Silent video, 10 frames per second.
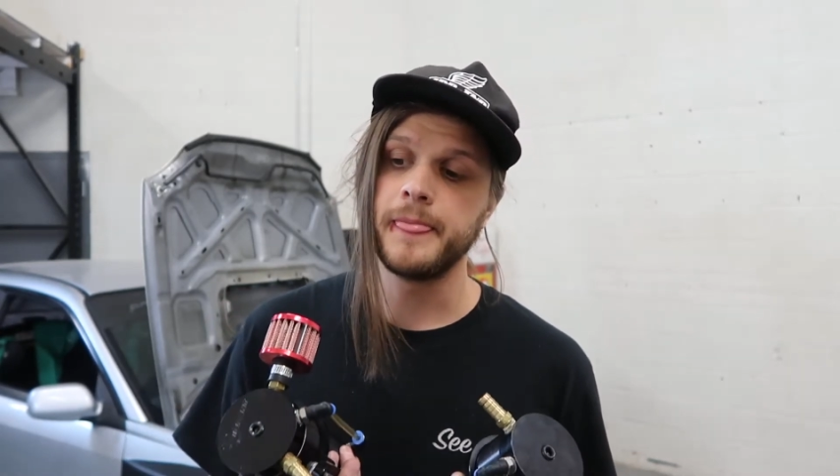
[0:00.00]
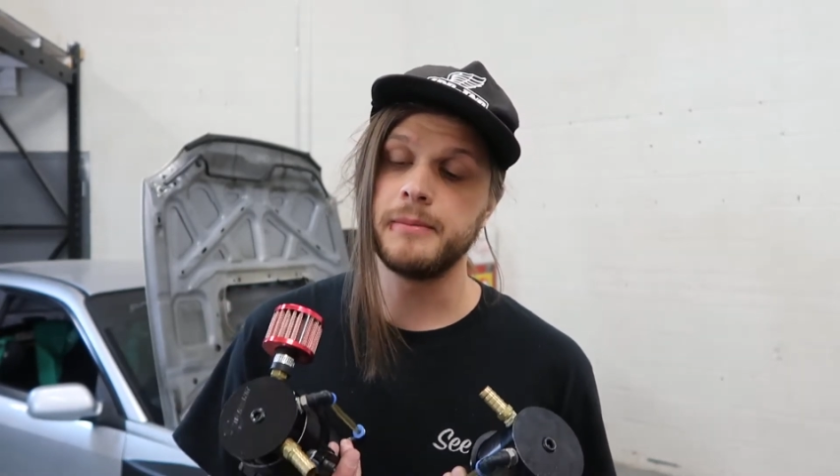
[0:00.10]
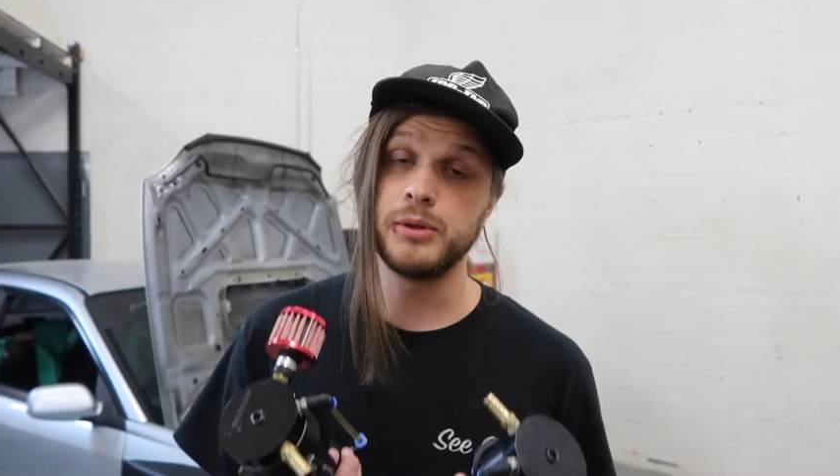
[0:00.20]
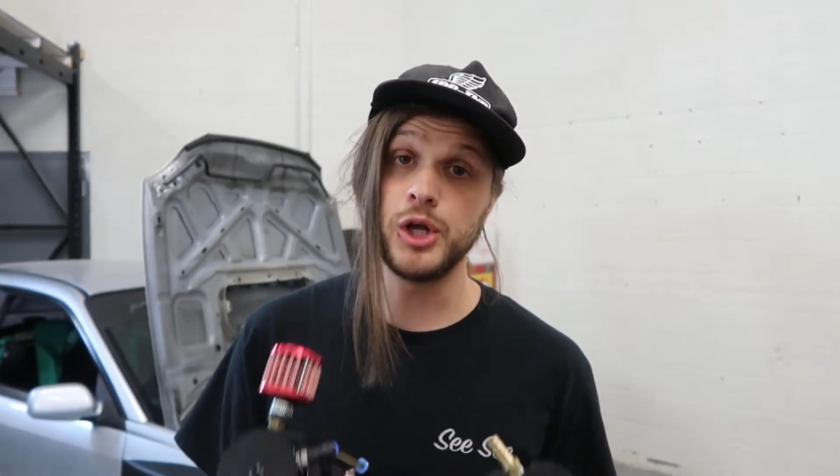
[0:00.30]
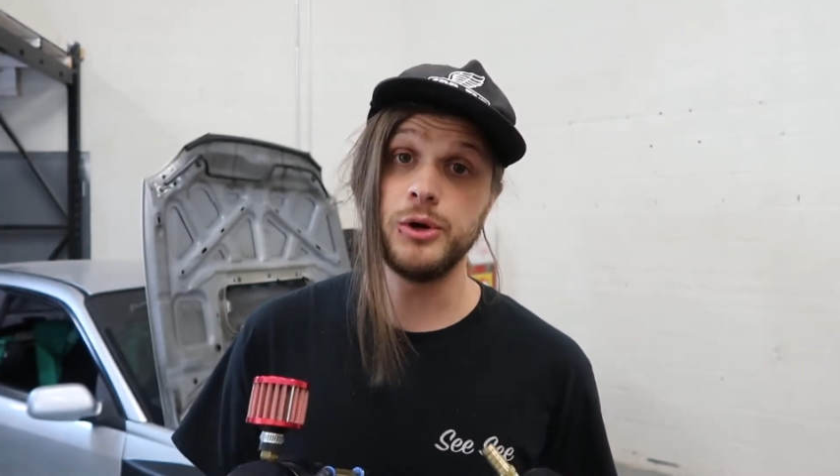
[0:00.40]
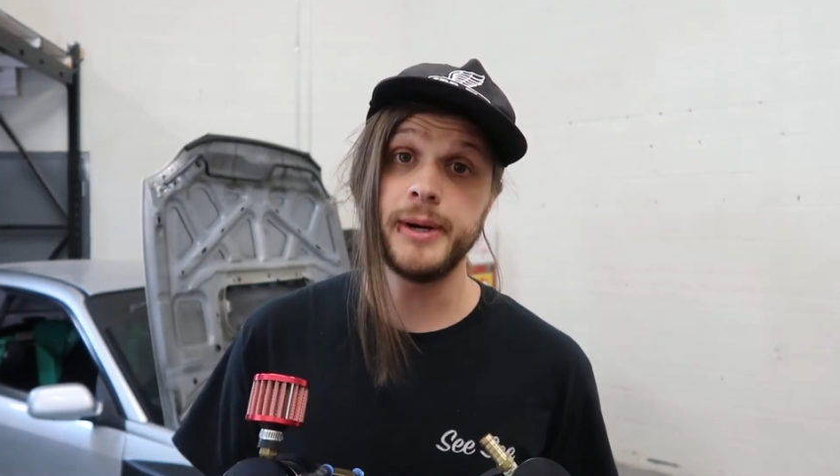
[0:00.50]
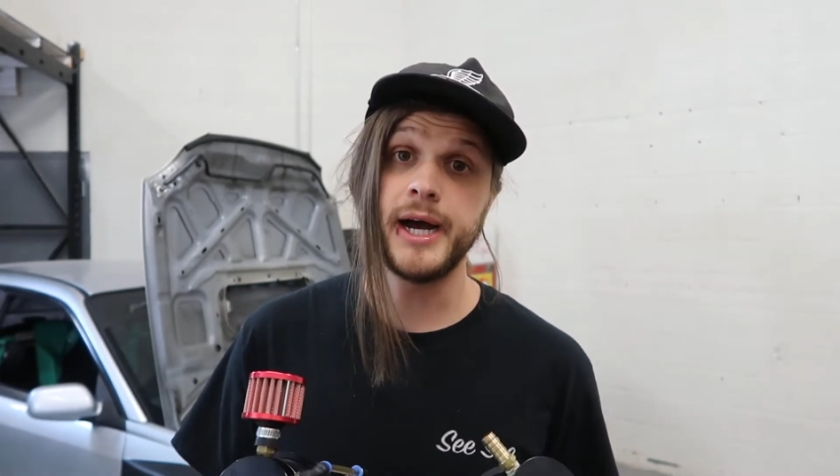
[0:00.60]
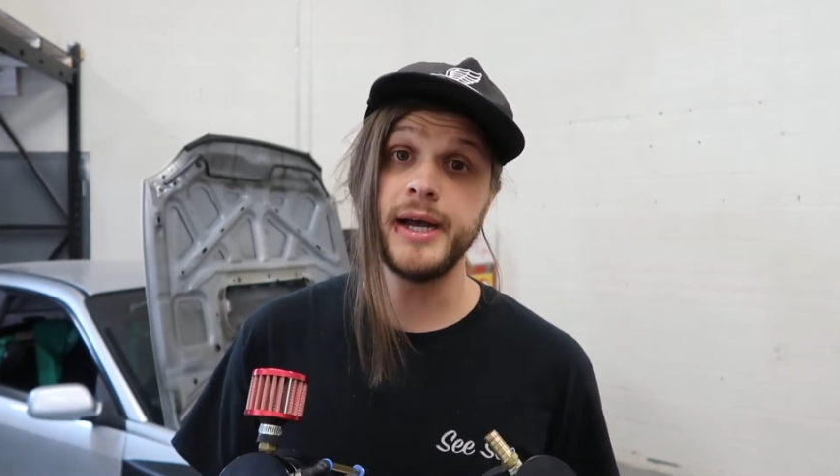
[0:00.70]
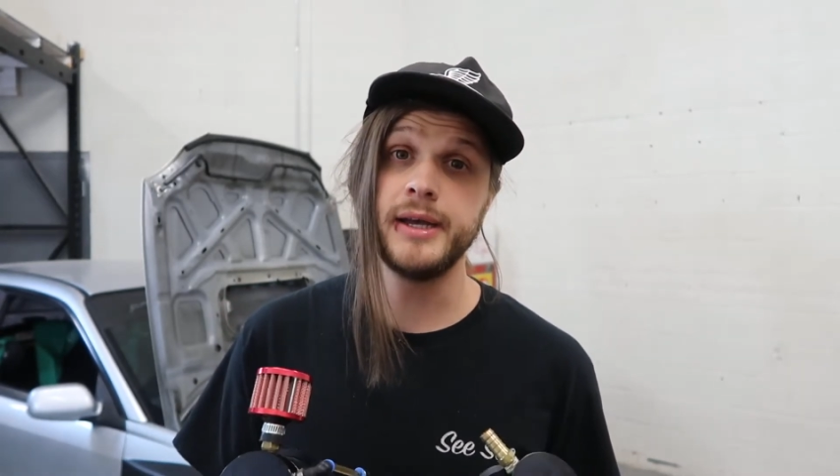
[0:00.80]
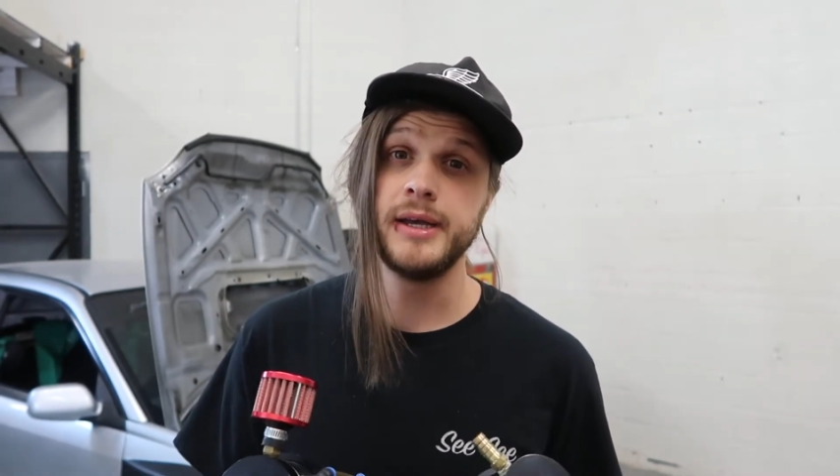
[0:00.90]

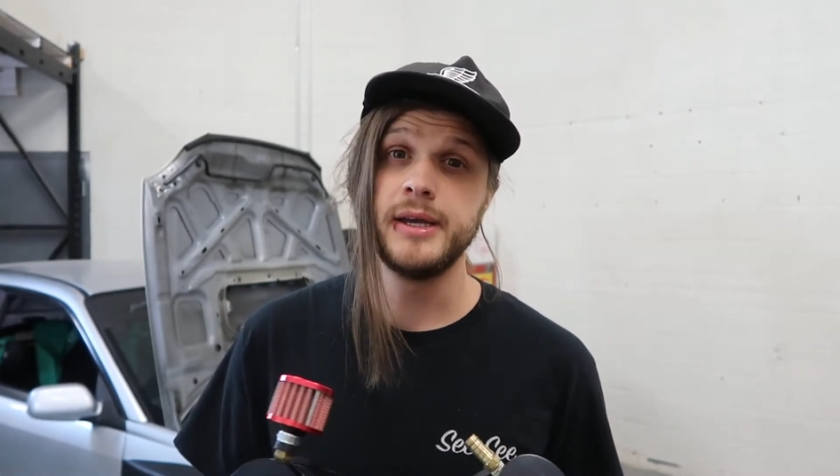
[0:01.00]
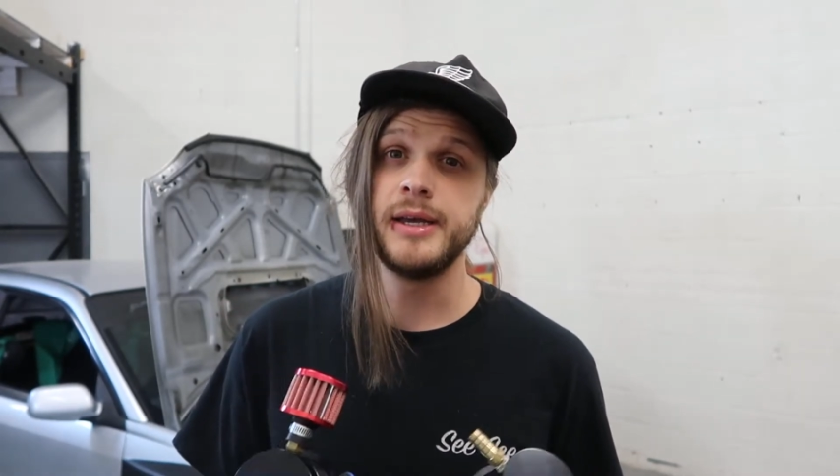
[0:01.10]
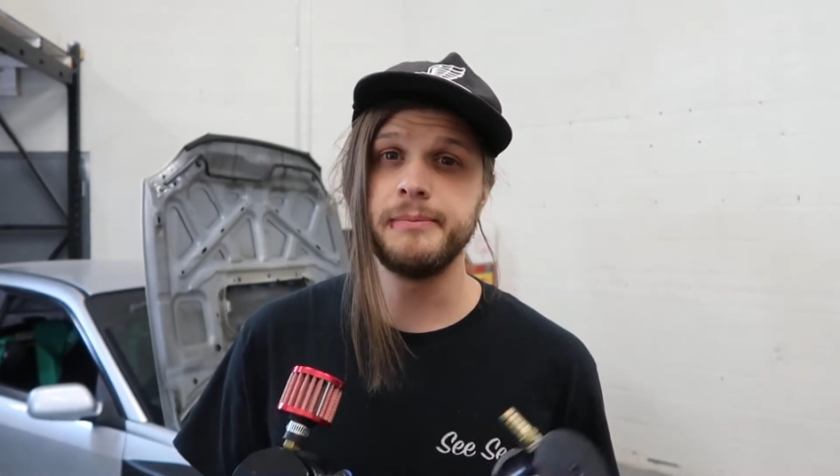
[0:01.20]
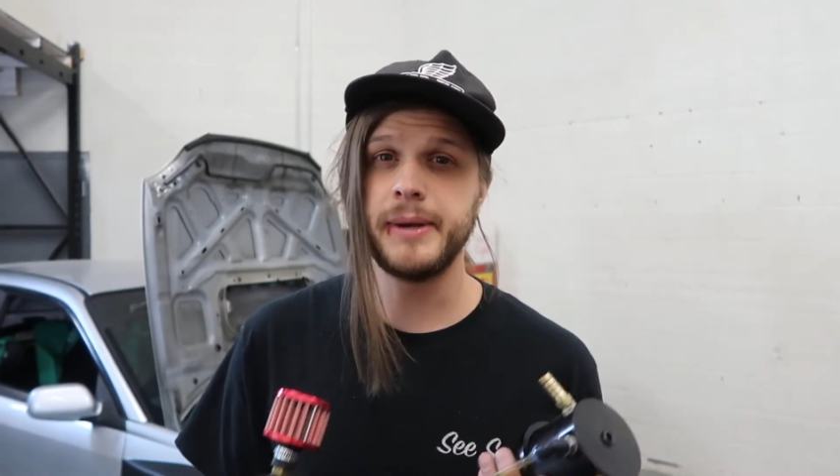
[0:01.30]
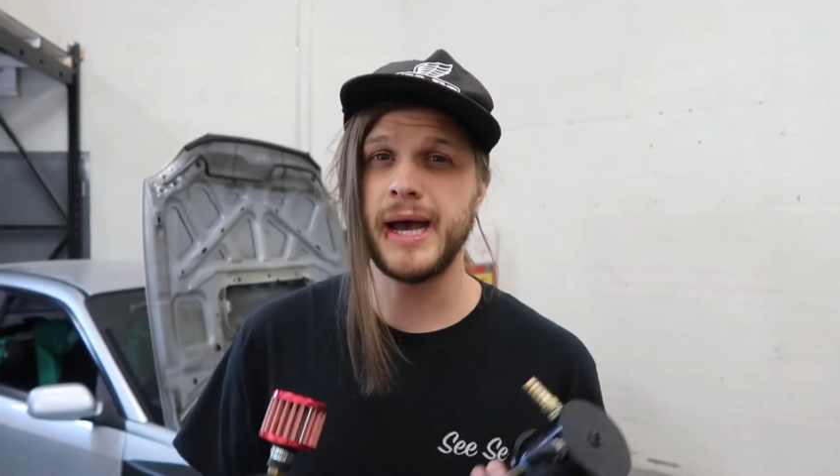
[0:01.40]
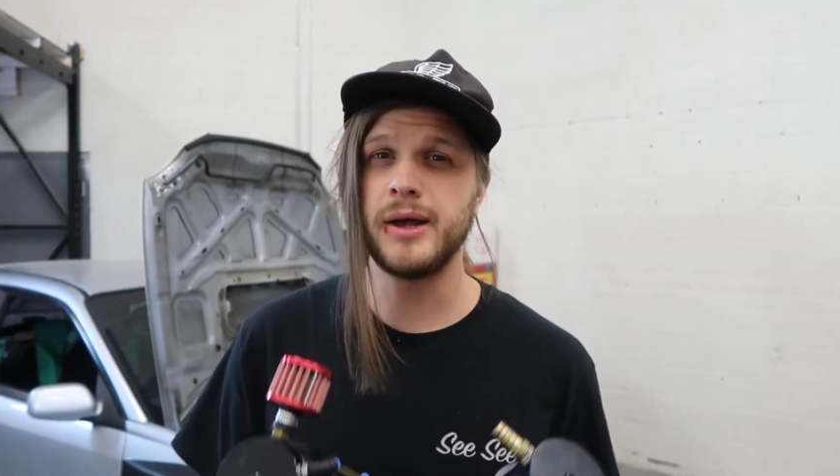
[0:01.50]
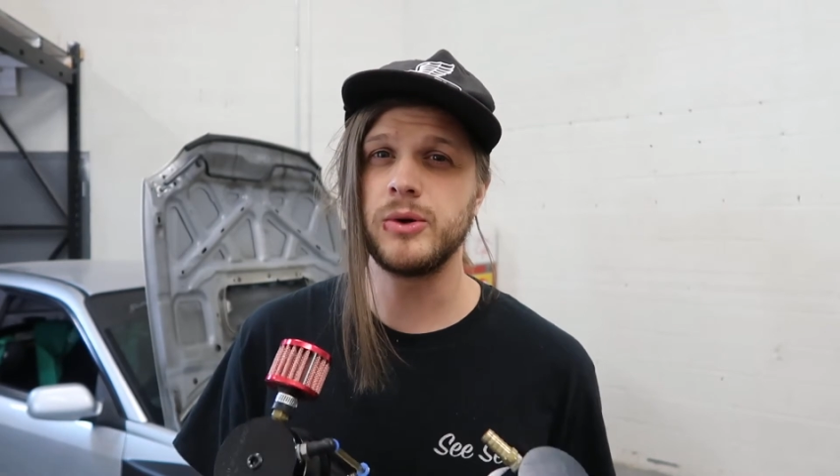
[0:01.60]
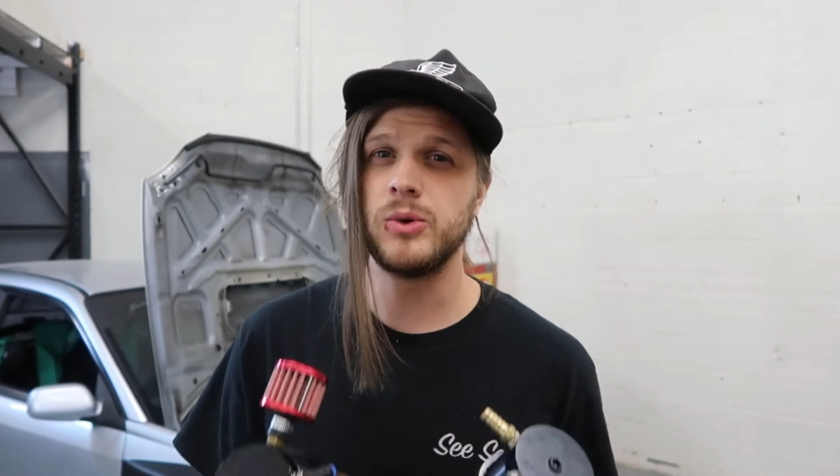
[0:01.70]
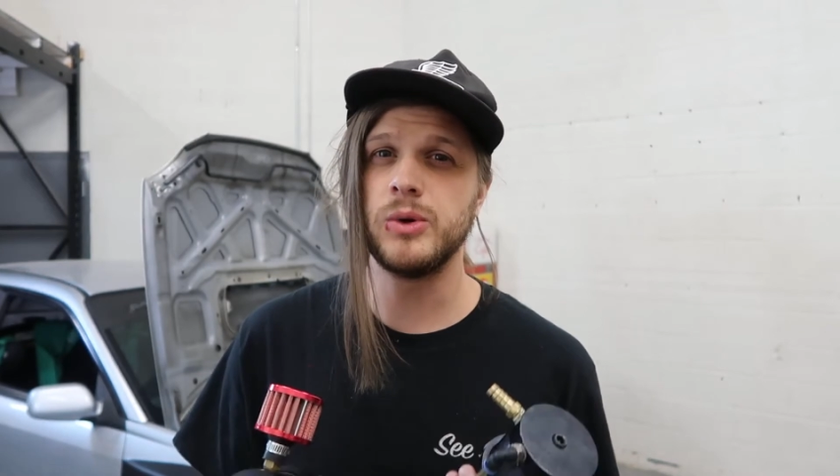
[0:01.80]
blow-by, bad